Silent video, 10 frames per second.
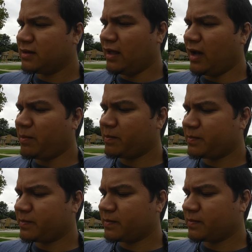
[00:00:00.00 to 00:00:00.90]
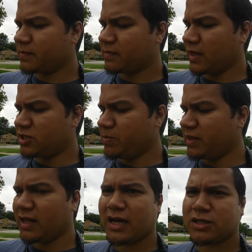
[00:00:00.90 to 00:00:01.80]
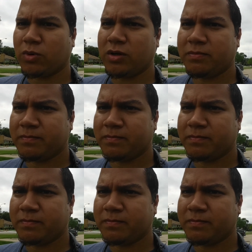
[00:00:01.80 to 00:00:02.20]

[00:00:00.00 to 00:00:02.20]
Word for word: Yep, that should be the last one.